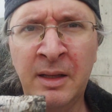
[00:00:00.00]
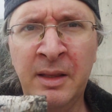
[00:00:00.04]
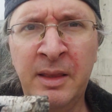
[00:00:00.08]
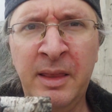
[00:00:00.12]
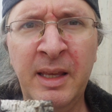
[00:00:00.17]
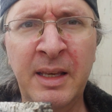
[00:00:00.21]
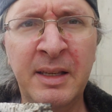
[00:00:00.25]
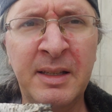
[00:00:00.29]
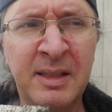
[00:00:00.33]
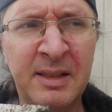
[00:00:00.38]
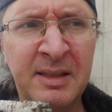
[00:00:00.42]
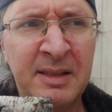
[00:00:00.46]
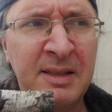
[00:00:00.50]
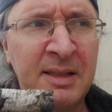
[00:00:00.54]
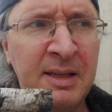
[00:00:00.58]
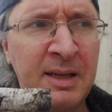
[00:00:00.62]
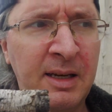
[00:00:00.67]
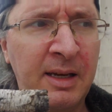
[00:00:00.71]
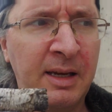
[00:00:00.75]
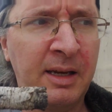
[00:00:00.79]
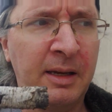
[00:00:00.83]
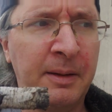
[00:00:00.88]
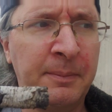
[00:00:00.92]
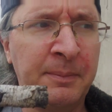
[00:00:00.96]
I think it's
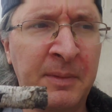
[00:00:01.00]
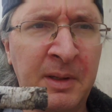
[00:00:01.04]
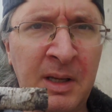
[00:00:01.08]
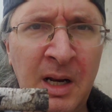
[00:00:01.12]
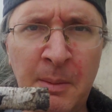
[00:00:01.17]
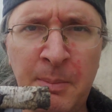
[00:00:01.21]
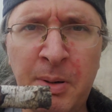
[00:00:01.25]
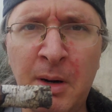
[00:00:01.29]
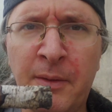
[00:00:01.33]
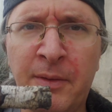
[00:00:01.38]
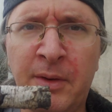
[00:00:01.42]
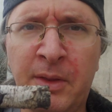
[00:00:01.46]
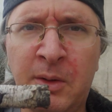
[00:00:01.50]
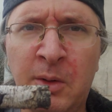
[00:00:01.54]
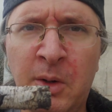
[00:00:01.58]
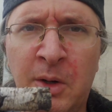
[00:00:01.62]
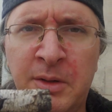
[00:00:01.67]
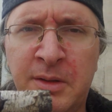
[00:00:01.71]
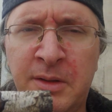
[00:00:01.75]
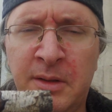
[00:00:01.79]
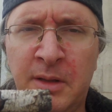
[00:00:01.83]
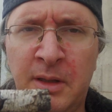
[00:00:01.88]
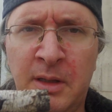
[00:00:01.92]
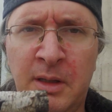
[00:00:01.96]
kind of par for the
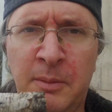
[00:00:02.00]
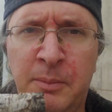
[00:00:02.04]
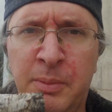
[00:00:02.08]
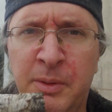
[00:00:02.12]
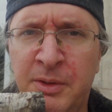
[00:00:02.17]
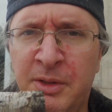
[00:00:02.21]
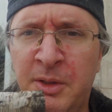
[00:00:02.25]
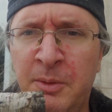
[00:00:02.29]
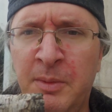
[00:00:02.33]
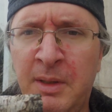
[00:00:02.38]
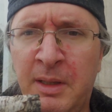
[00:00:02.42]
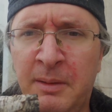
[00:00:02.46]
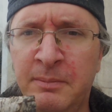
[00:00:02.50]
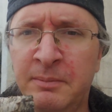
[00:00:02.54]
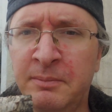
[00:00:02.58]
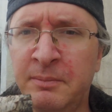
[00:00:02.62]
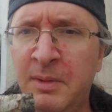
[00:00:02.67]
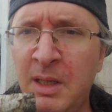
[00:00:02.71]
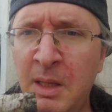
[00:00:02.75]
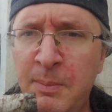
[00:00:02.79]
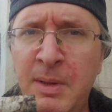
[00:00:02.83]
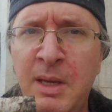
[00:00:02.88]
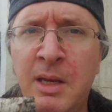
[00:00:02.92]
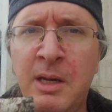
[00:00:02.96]
course to presume that
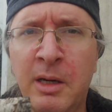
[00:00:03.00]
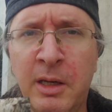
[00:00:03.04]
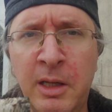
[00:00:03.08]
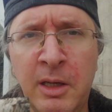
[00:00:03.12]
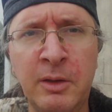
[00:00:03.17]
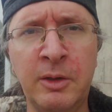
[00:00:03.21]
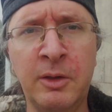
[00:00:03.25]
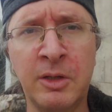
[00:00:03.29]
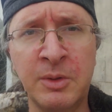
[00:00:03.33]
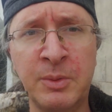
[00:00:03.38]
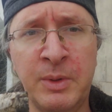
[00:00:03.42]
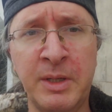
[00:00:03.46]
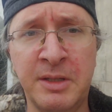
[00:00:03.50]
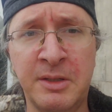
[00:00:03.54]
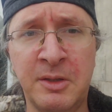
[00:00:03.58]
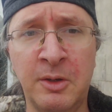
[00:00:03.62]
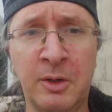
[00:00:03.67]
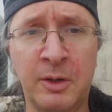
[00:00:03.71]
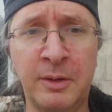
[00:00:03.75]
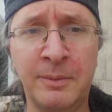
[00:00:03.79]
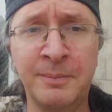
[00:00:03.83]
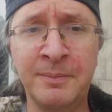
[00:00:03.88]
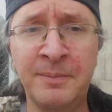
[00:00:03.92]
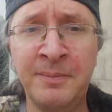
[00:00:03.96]
E.P. Carillo knows what he's
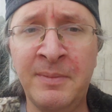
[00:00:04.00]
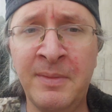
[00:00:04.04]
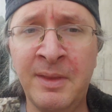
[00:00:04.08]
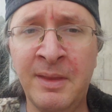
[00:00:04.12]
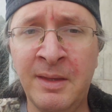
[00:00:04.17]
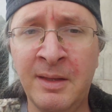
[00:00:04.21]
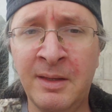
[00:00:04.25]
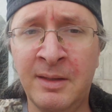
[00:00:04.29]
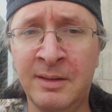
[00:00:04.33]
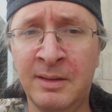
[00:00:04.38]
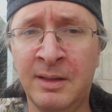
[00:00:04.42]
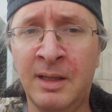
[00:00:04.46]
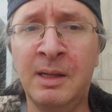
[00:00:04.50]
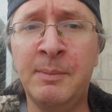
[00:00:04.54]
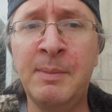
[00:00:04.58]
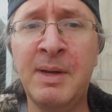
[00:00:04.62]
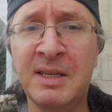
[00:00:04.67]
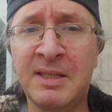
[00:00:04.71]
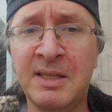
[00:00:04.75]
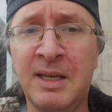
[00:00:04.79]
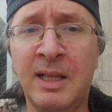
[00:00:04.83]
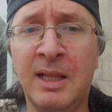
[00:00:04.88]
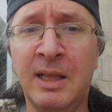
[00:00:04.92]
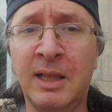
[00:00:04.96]
doing. He
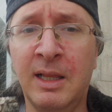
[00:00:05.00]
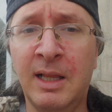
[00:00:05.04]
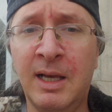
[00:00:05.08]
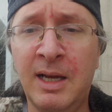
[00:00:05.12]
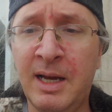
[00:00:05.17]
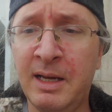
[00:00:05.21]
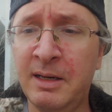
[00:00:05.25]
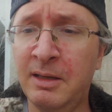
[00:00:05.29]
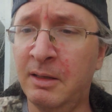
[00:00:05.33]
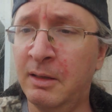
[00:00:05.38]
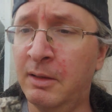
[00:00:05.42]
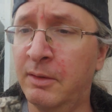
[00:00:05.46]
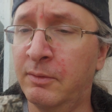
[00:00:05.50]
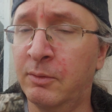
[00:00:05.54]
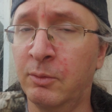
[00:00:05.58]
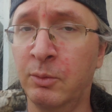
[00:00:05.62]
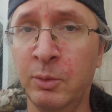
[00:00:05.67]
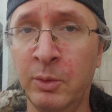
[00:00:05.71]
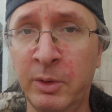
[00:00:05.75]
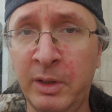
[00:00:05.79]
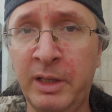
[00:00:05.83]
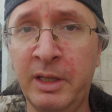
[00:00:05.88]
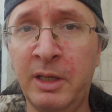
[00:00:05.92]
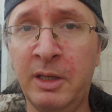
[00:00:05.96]
makes a lot of
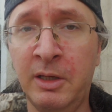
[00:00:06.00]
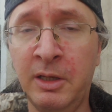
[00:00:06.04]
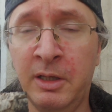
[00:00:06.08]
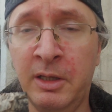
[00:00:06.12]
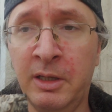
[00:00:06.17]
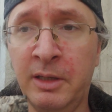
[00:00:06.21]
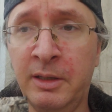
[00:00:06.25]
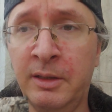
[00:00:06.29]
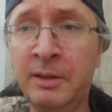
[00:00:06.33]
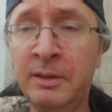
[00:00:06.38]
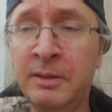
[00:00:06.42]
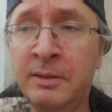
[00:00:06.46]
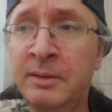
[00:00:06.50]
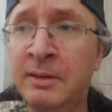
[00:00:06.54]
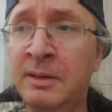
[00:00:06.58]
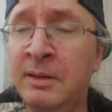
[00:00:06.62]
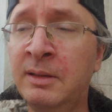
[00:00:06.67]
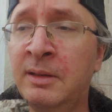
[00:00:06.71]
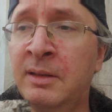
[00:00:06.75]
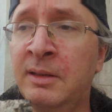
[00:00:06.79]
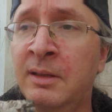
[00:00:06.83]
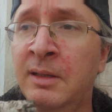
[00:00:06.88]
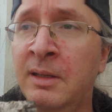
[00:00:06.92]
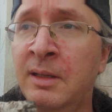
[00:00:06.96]
really good
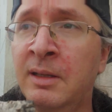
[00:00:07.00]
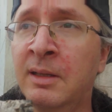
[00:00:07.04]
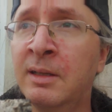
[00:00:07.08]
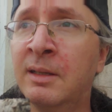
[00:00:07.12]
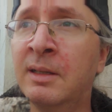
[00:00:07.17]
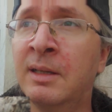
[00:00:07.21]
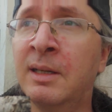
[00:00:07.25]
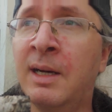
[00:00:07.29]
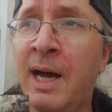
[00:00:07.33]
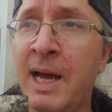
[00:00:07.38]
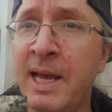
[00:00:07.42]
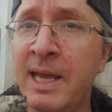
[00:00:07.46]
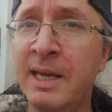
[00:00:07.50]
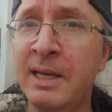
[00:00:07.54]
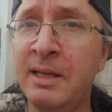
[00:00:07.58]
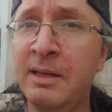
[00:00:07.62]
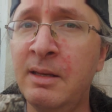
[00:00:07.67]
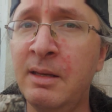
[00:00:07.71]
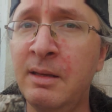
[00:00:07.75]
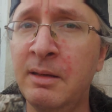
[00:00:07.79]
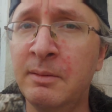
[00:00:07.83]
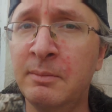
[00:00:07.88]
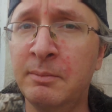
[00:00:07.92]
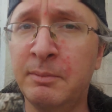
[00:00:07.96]

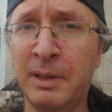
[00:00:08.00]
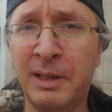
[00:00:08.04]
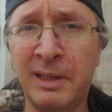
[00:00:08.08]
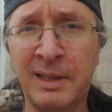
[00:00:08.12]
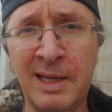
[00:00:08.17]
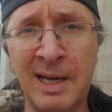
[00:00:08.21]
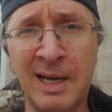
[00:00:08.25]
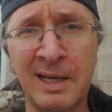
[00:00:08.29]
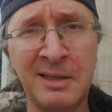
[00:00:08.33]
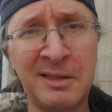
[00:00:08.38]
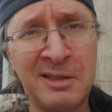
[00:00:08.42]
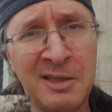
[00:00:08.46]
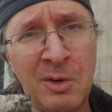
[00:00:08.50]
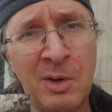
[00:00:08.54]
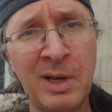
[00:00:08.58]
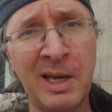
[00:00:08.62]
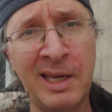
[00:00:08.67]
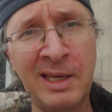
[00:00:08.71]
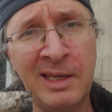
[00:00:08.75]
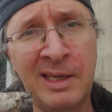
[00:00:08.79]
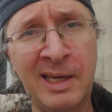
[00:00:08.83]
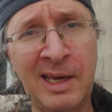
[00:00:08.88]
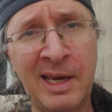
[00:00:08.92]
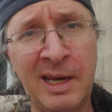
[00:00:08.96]
high-end, but not so
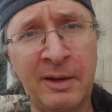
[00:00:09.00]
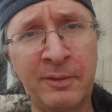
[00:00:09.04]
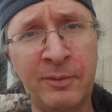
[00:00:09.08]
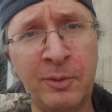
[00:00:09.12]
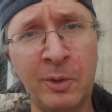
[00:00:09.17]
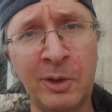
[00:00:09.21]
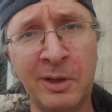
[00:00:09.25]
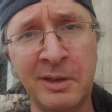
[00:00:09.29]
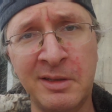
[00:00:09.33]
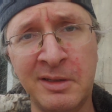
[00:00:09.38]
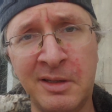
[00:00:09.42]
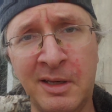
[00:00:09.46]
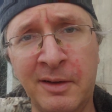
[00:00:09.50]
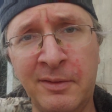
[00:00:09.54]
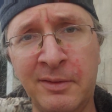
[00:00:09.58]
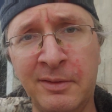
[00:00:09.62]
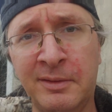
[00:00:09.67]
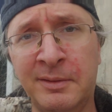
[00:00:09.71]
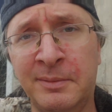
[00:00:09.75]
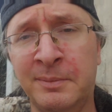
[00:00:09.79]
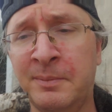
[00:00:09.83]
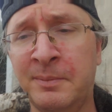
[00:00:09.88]
high-end you can't afford it stuff.